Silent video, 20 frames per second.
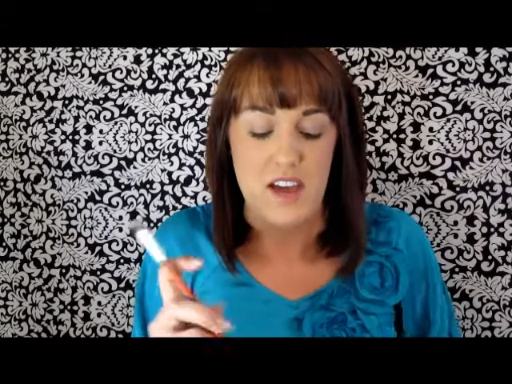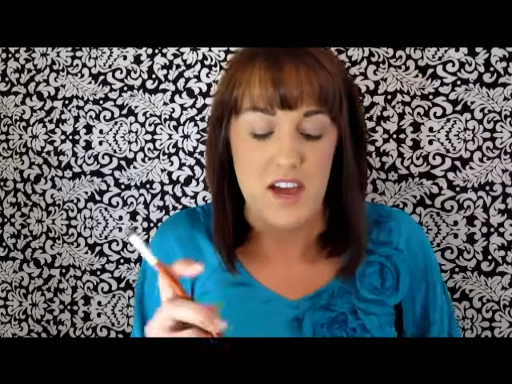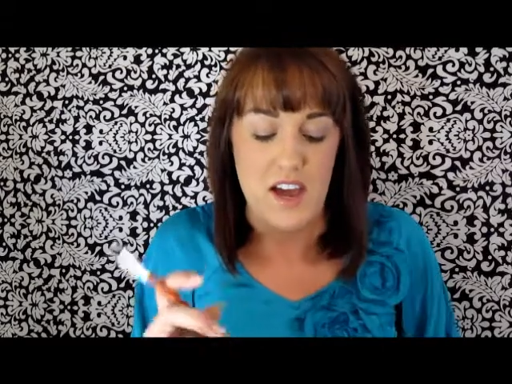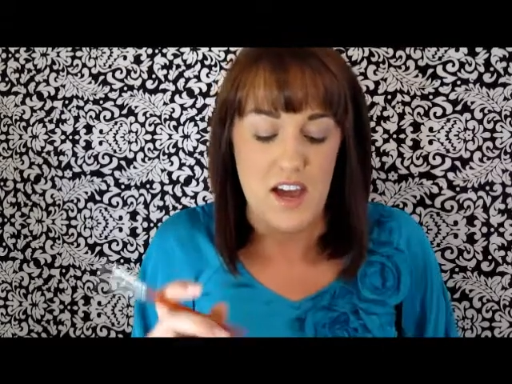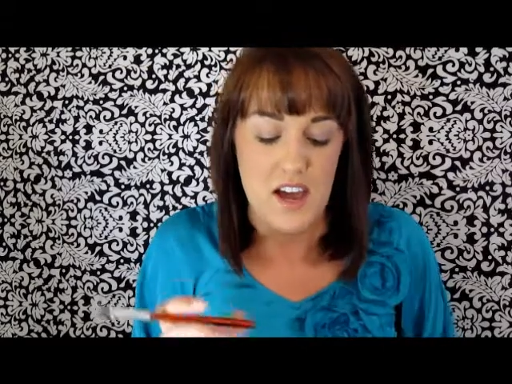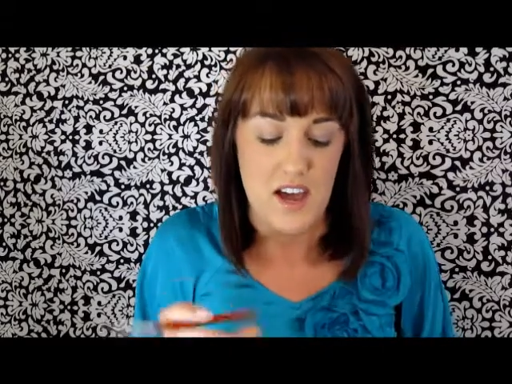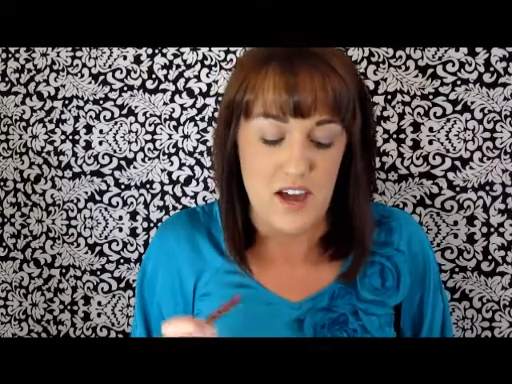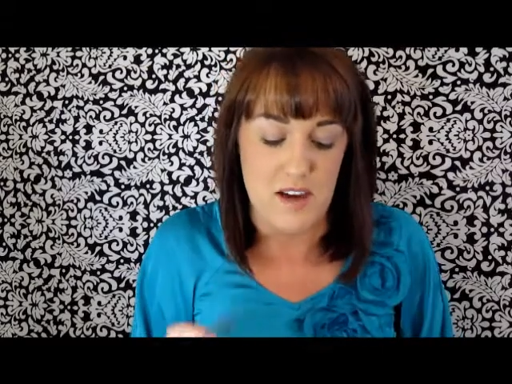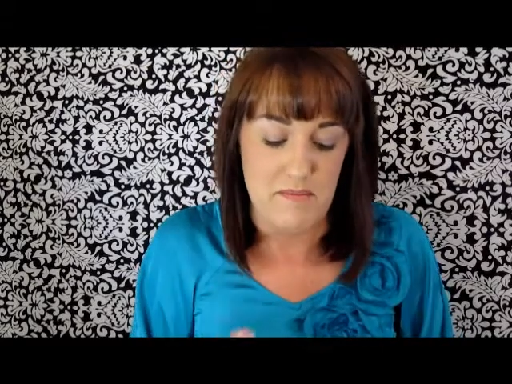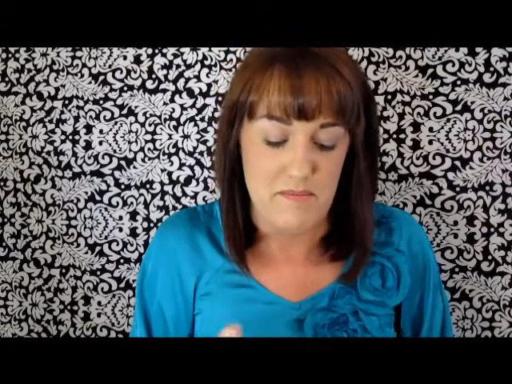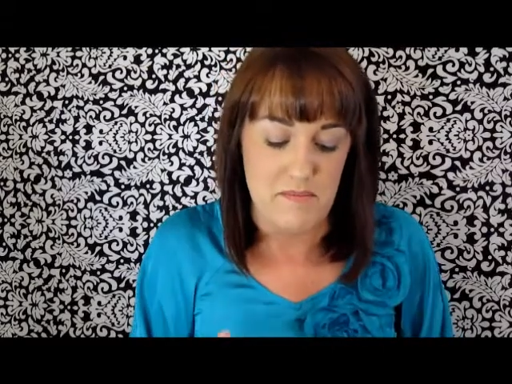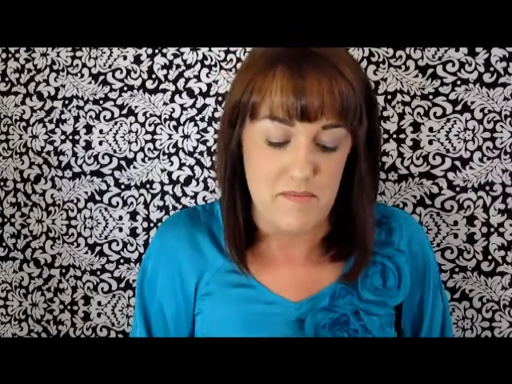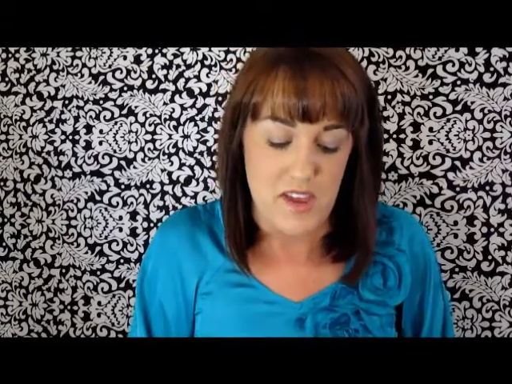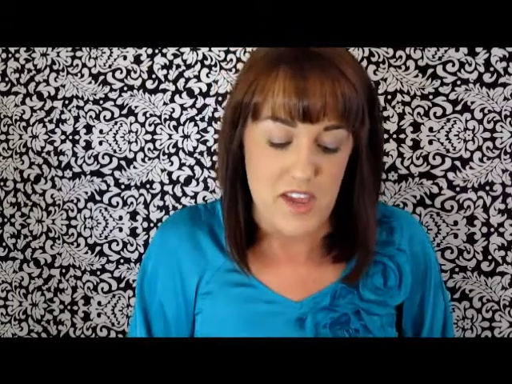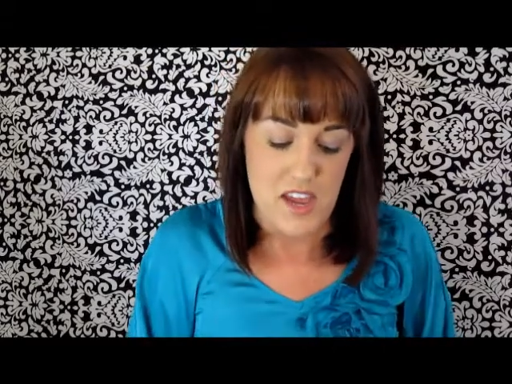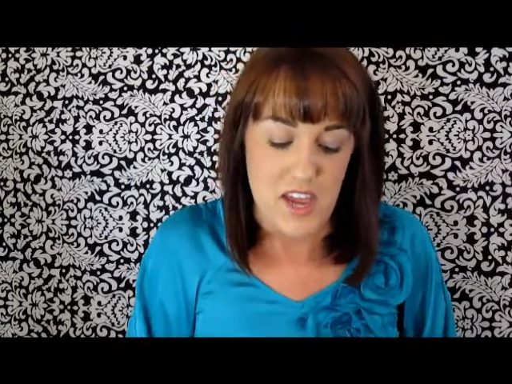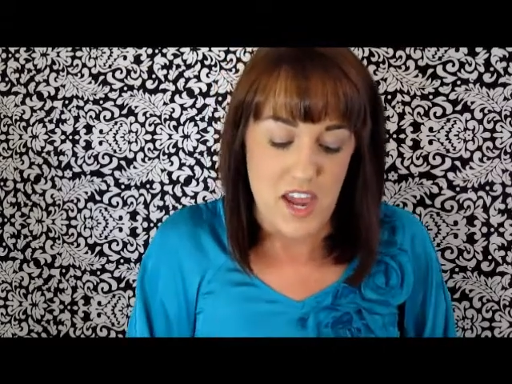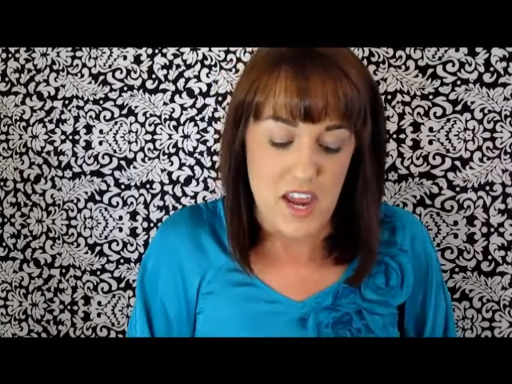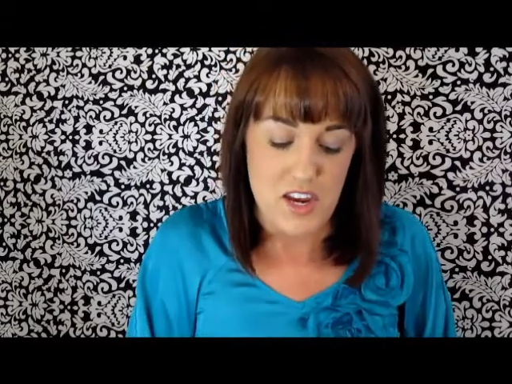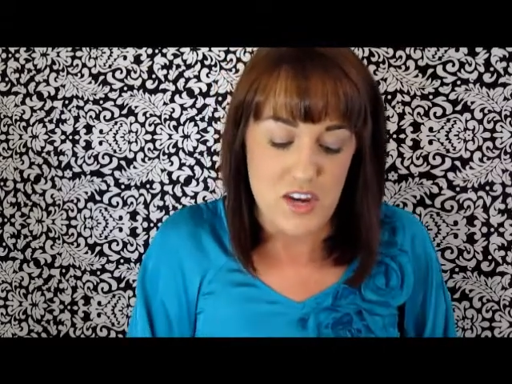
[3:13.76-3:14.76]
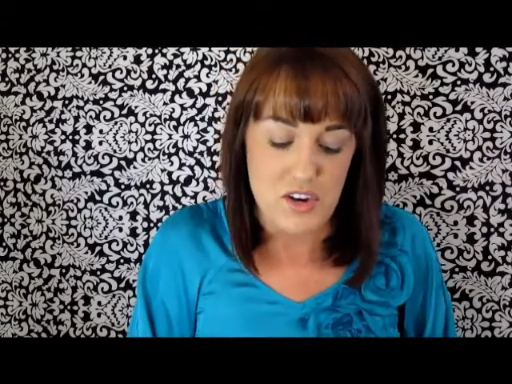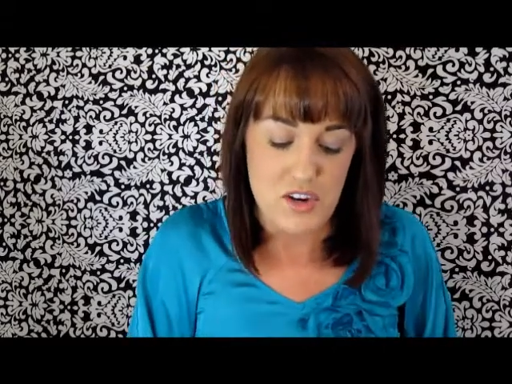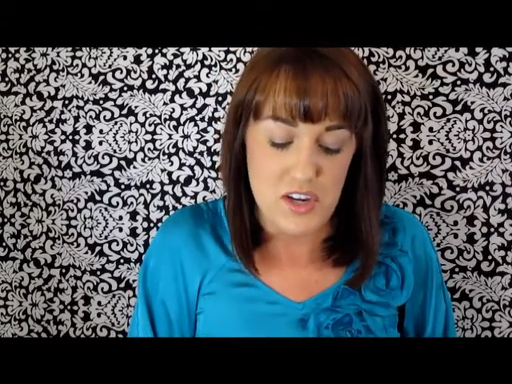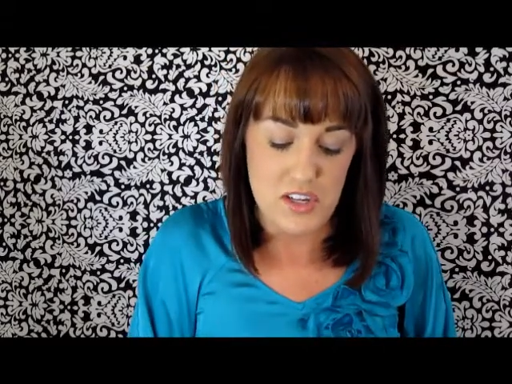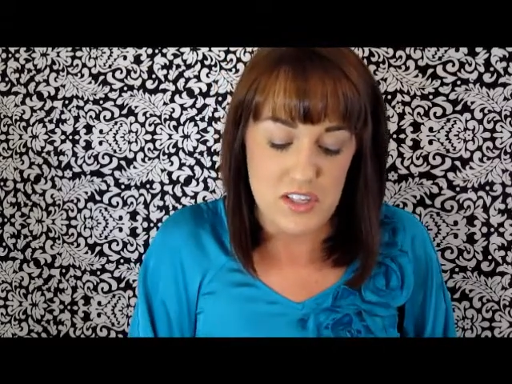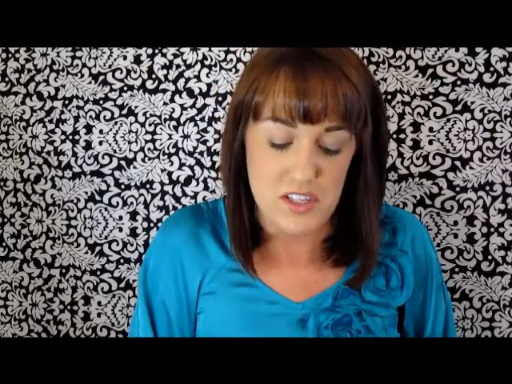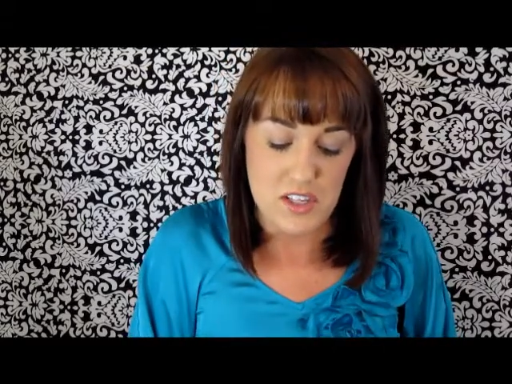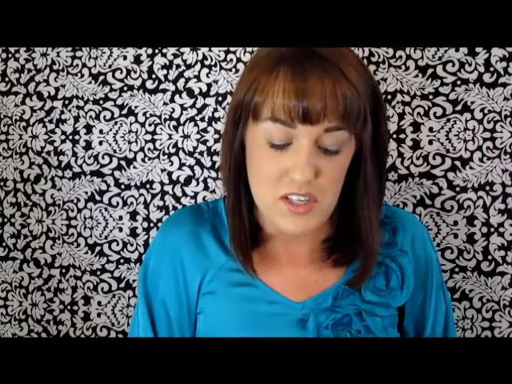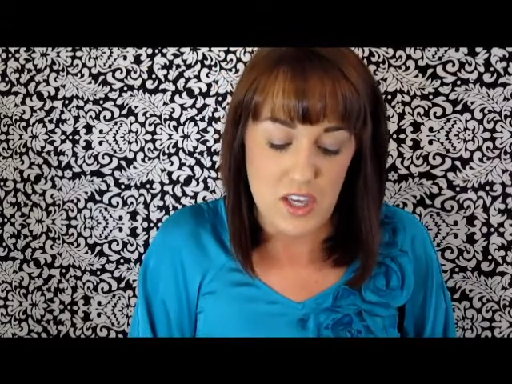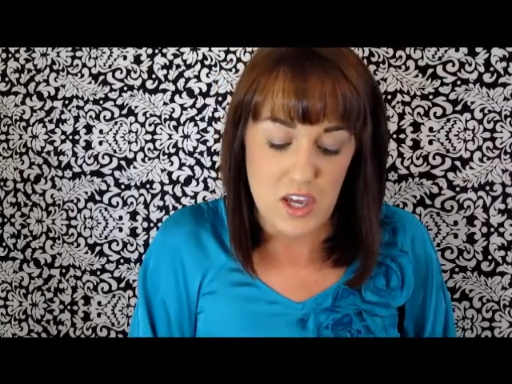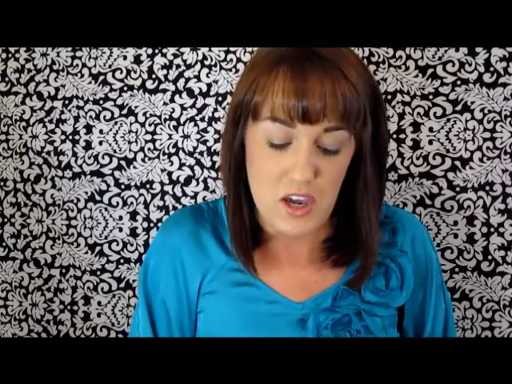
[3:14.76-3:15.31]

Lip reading: And you just